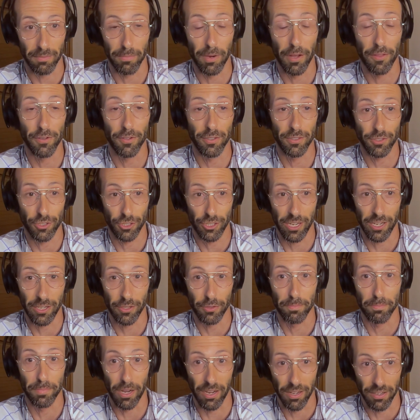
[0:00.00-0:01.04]

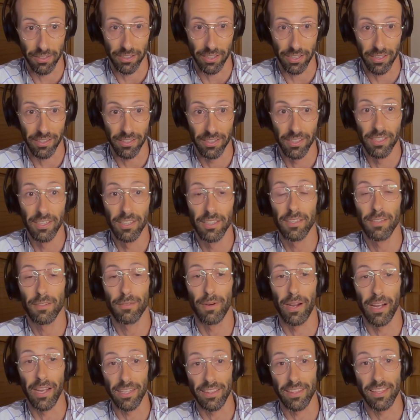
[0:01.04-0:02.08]
mother-child bonding,
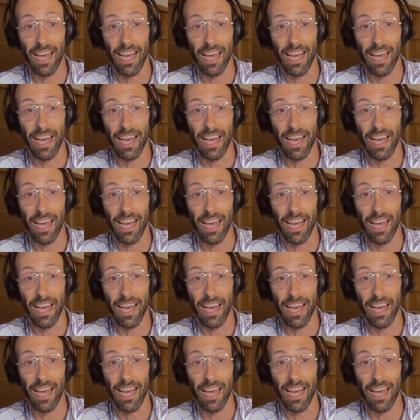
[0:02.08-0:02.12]
right?